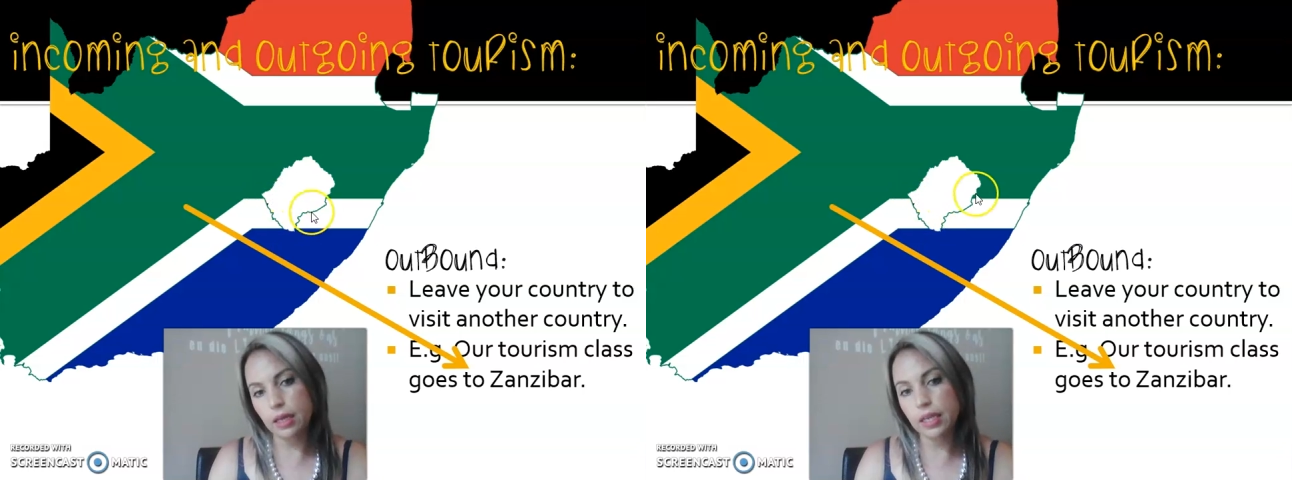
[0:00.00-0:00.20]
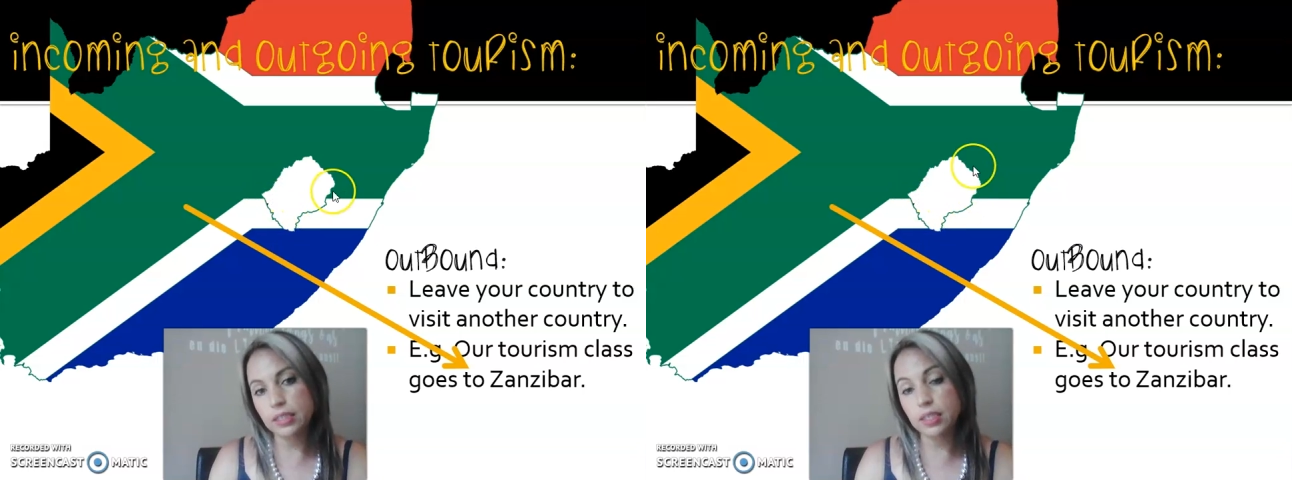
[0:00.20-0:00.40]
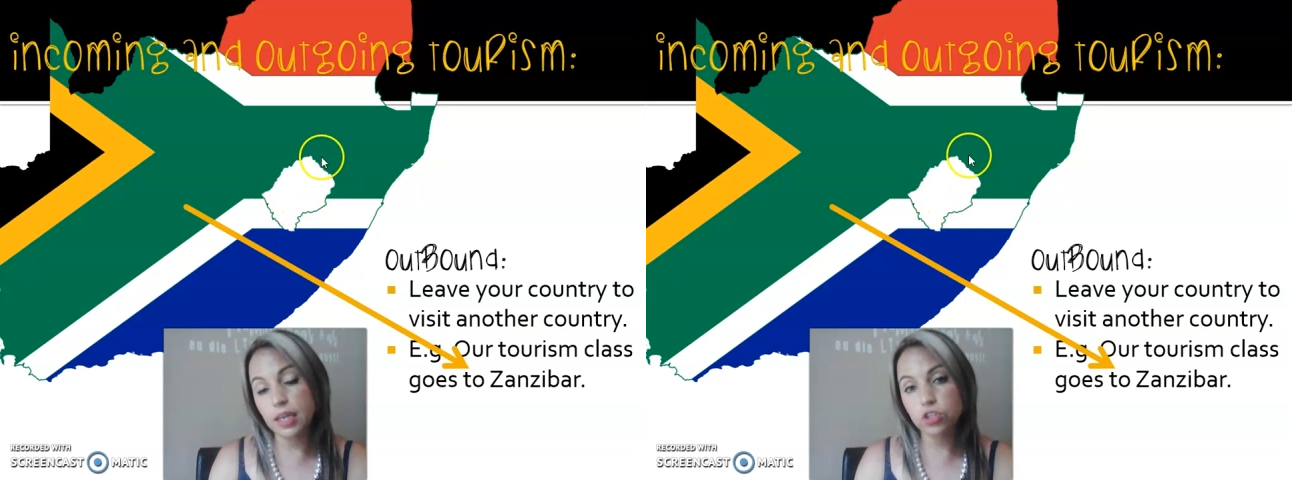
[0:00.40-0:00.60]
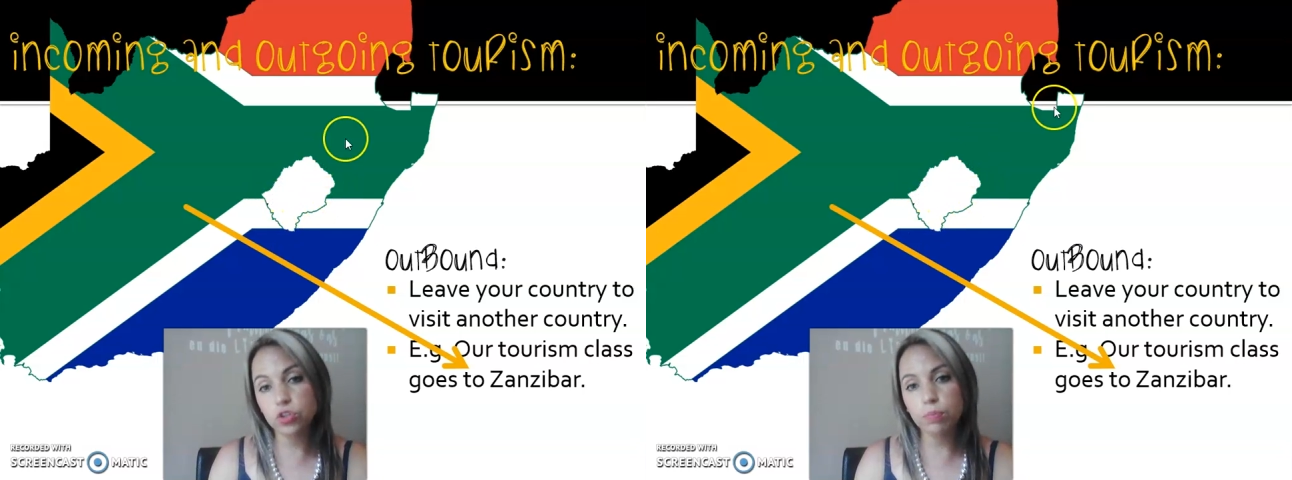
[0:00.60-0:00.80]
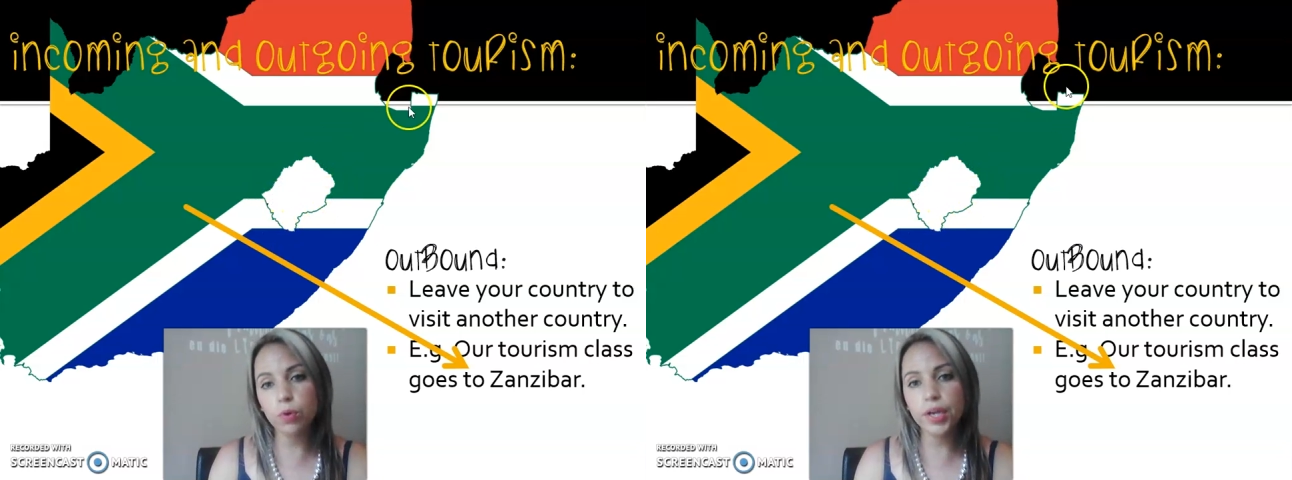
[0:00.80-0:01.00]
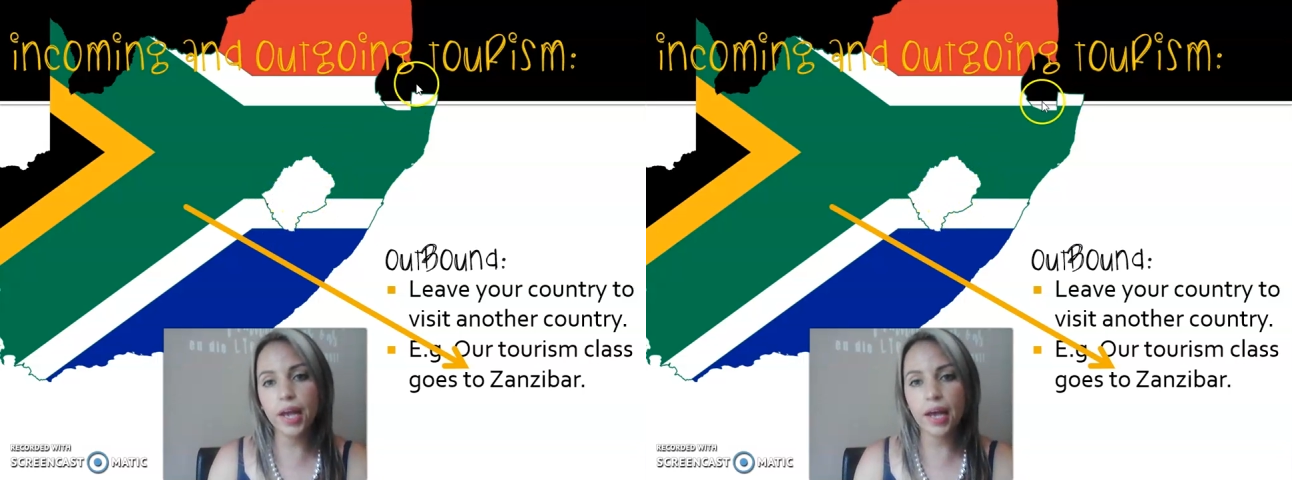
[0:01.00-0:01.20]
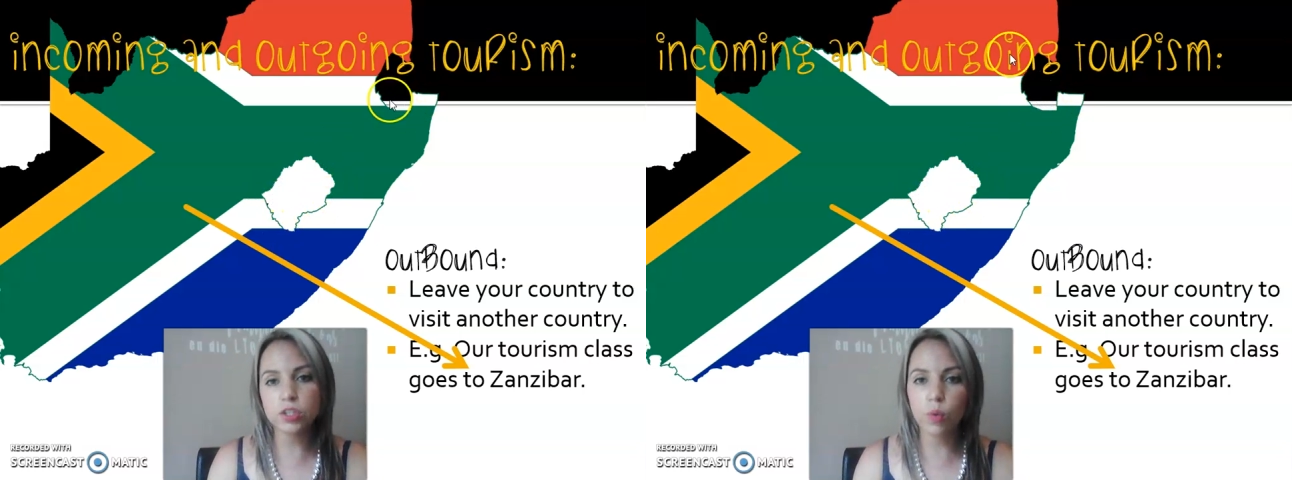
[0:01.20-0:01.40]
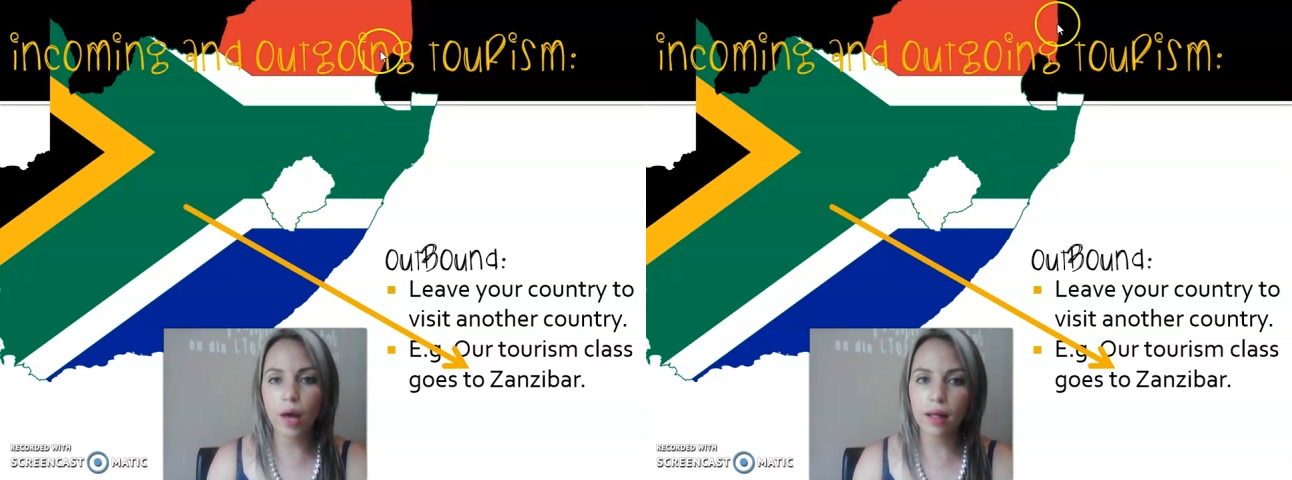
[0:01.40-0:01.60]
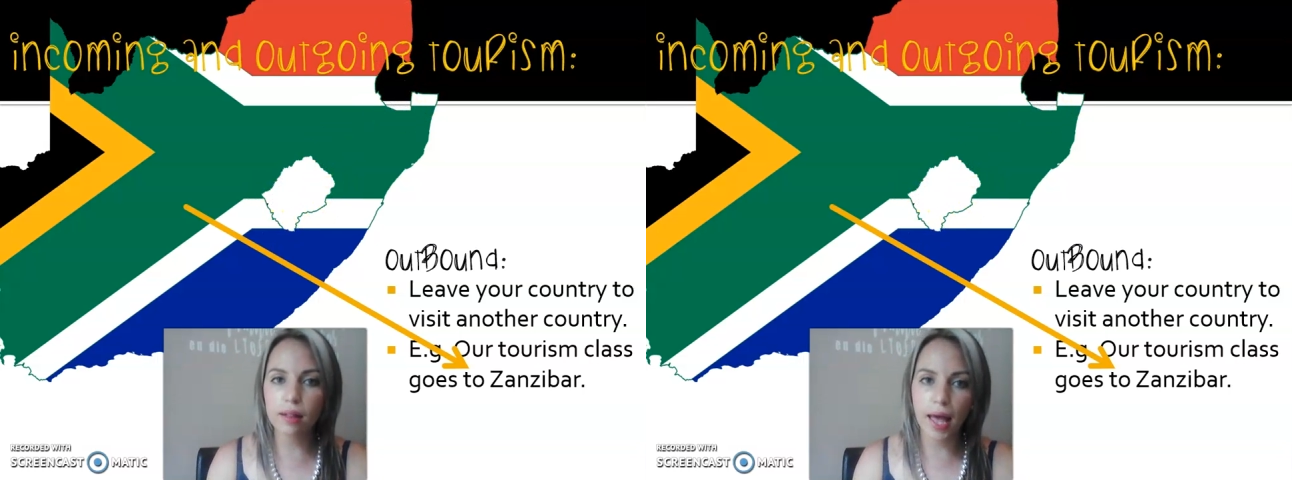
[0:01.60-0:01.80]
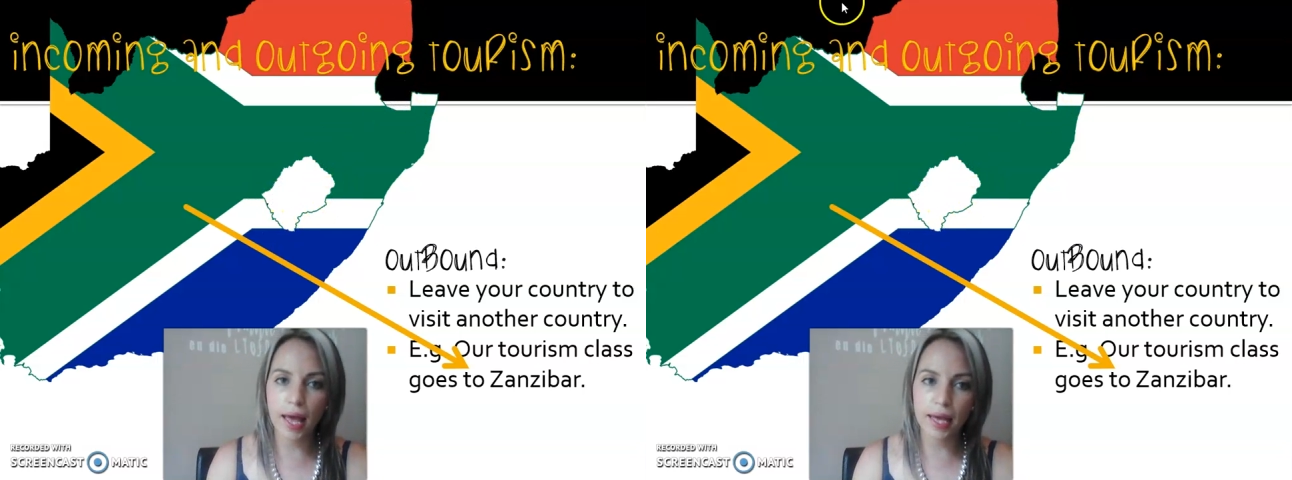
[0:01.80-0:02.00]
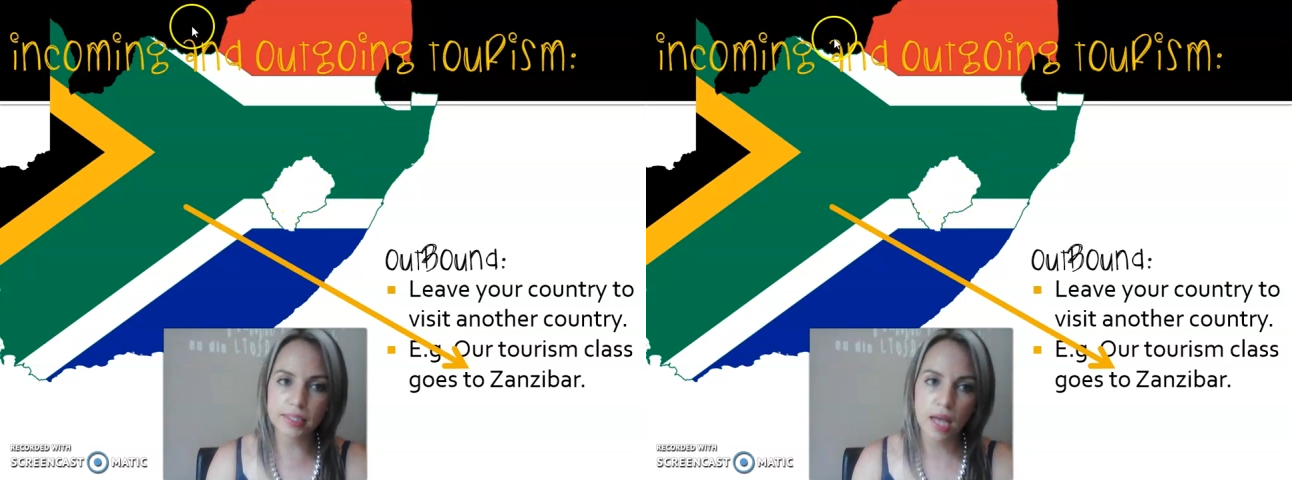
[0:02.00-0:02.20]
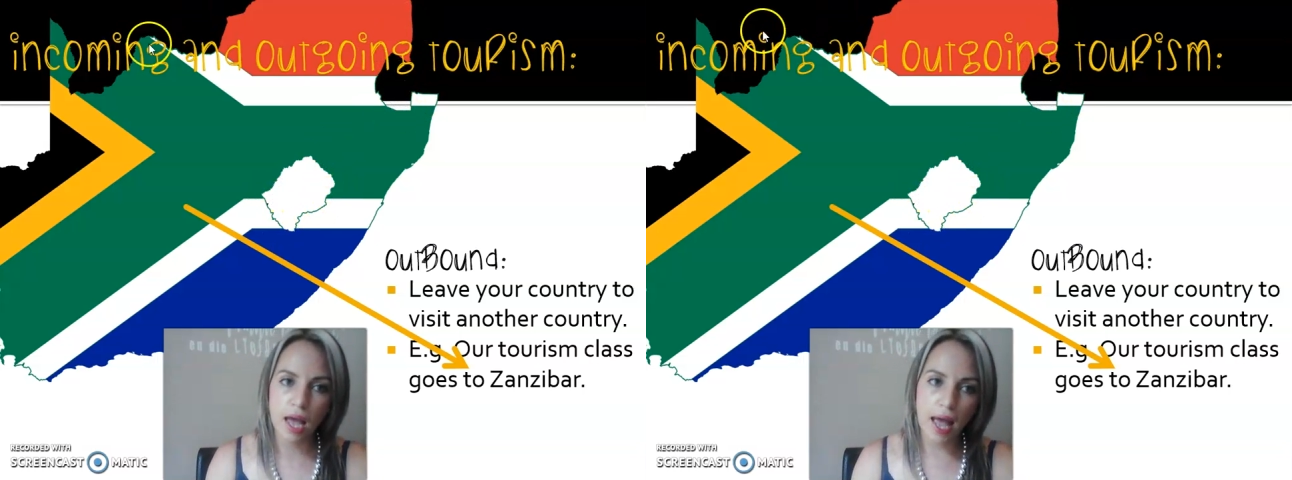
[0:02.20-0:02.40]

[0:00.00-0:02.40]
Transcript: international border as well as